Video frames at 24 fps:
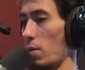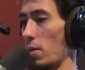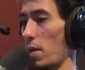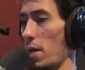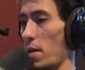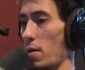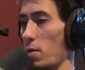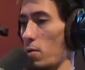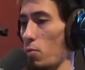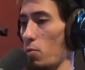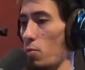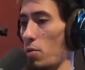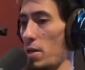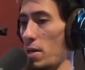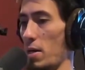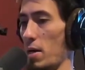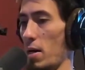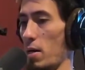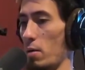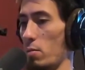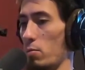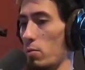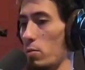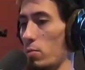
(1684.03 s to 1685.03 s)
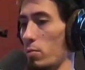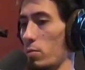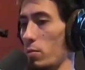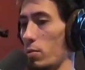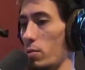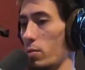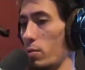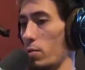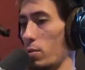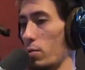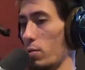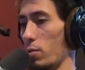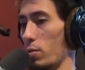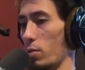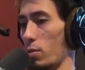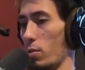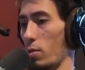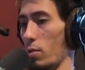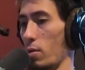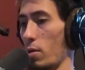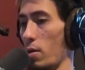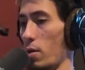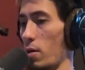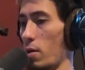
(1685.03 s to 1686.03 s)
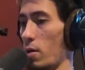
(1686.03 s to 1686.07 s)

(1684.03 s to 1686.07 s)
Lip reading: later Ween albums, I